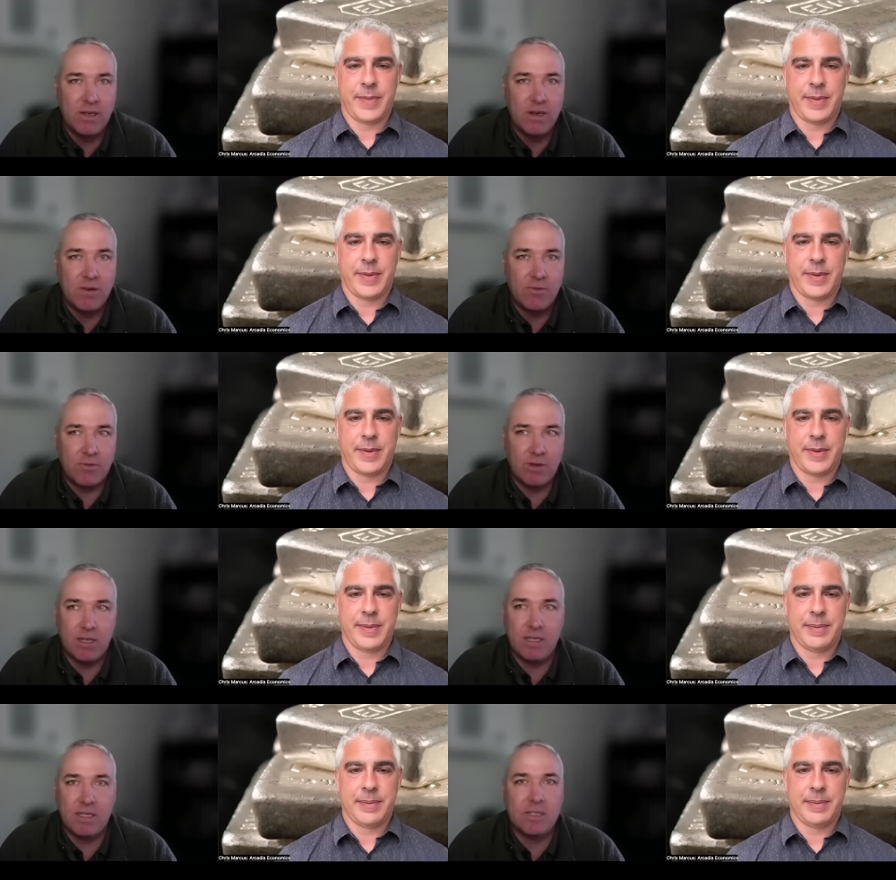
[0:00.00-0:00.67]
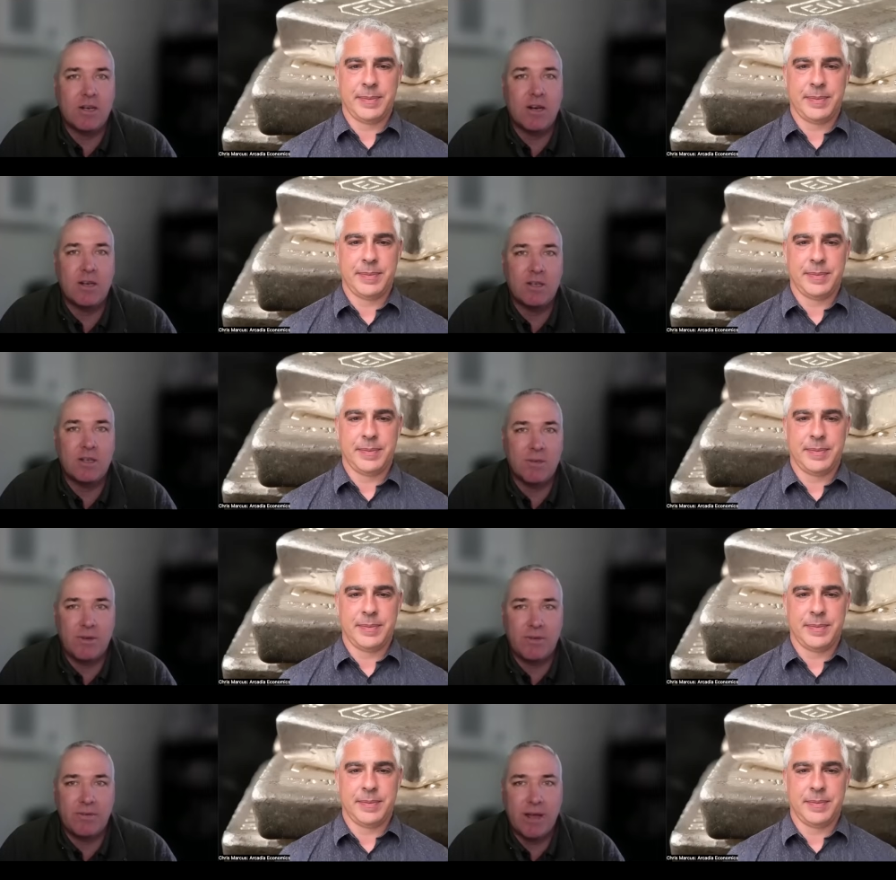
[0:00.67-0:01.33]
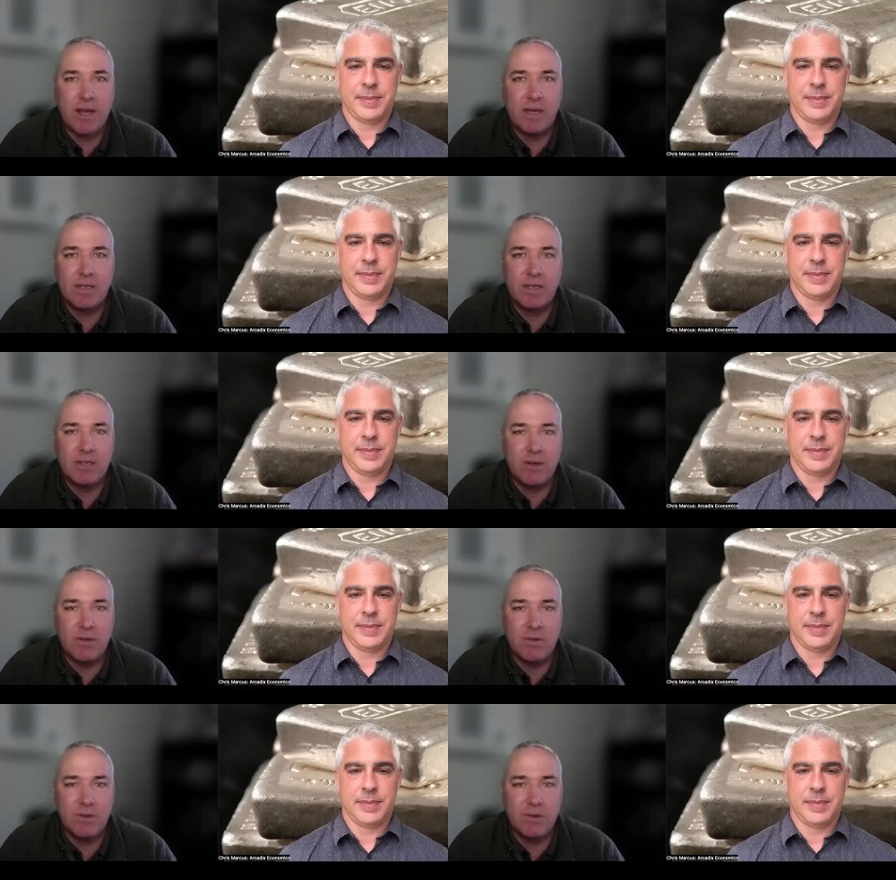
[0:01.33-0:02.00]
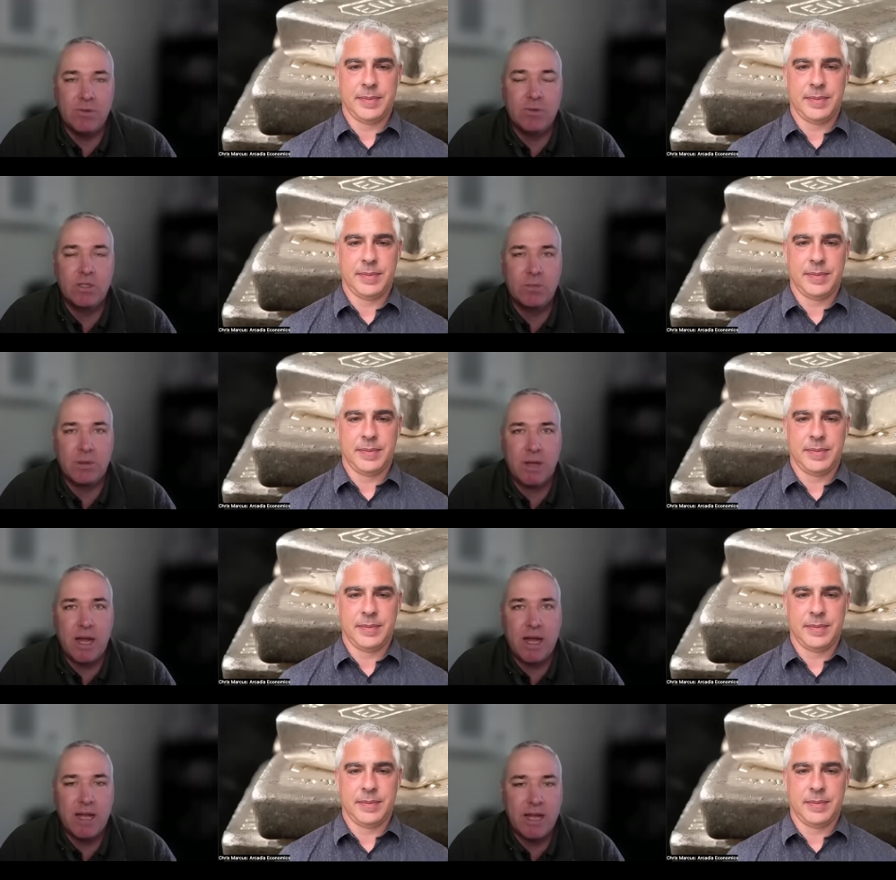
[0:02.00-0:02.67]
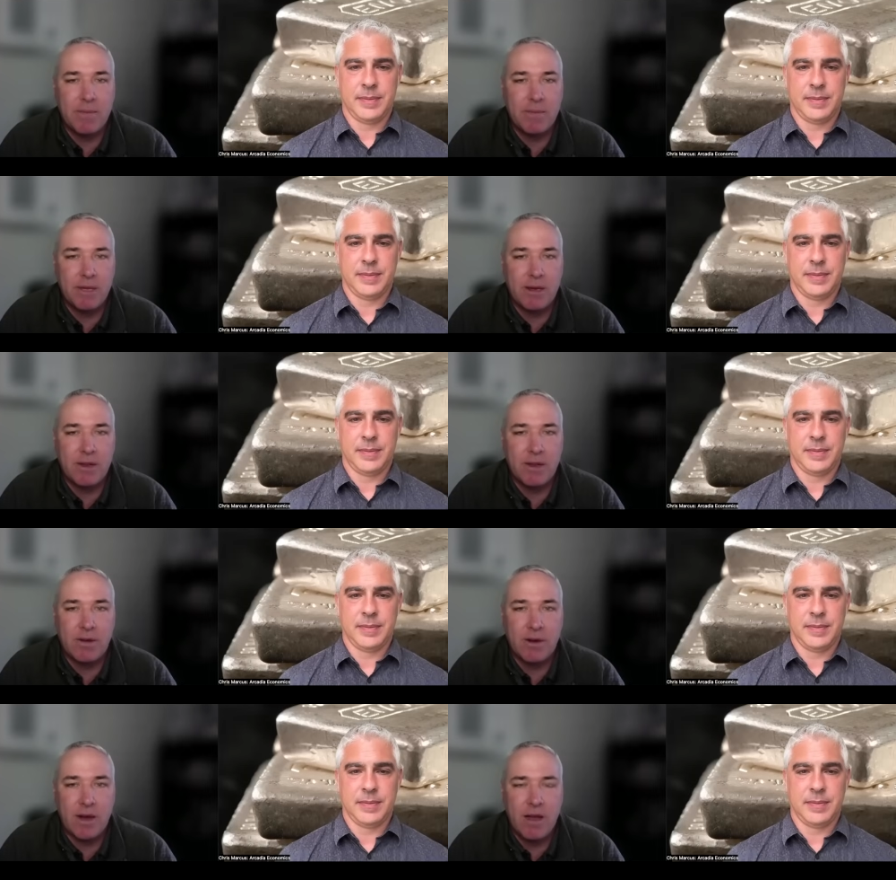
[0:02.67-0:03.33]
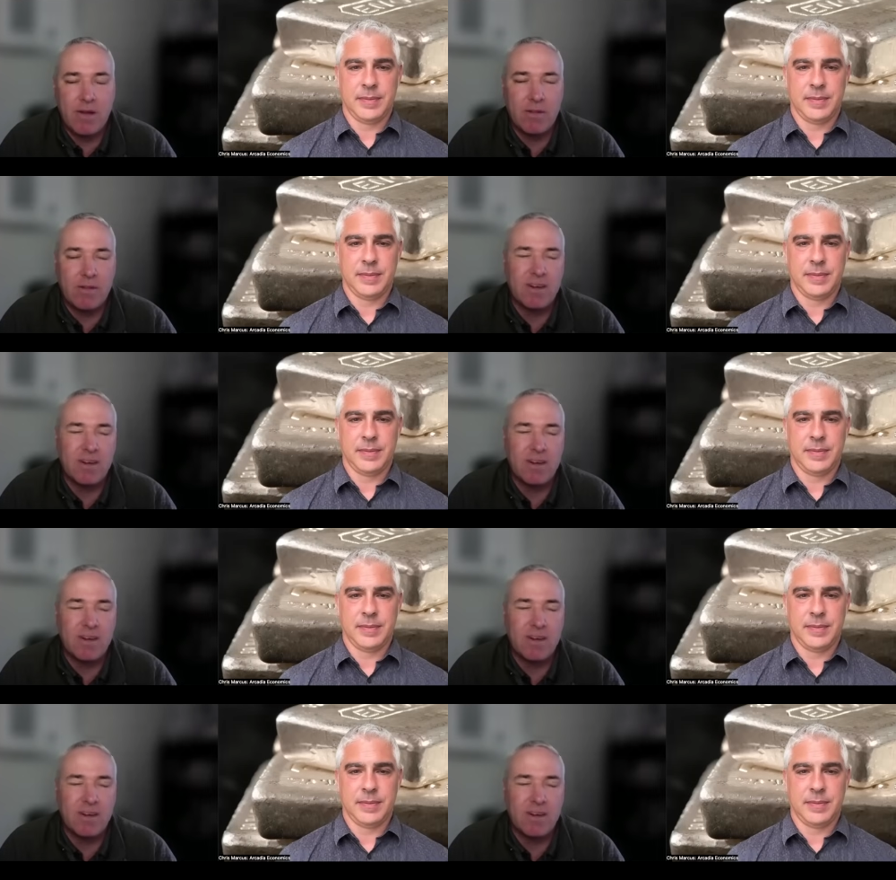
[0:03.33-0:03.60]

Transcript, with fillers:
Speaker 1: really start to affect, you know, new supply coming out of the ground.